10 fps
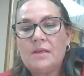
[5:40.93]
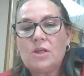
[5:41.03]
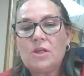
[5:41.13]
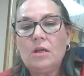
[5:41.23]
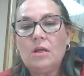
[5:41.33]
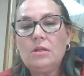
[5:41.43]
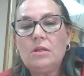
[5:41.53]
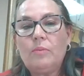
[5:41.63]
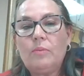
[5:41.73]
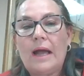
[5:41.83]
So along the
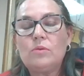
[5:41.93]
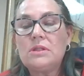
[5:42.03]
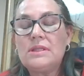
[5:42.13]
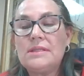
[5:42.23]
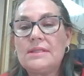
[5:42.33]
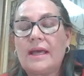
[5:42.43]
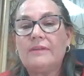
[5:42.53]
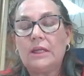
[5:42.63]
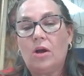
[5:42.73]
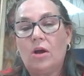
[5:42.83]
way, I also
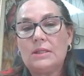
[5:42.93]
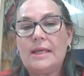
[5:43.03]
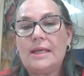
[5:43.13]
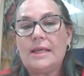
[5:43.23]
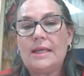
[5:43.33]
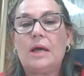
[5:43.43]
discovered a concept